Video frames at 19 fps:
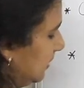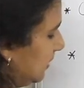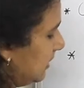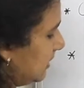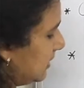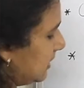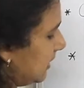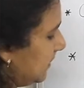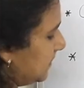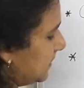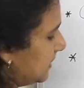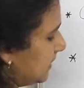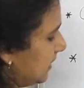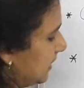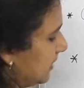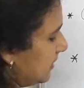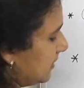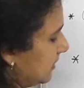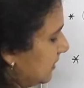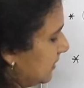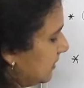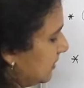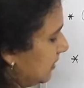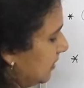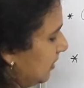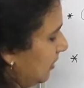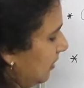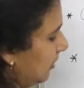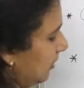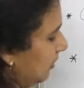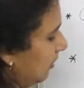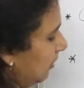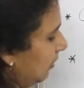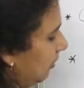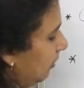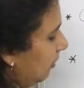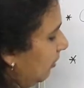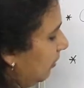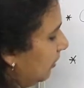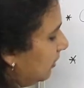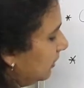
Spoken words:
substances, or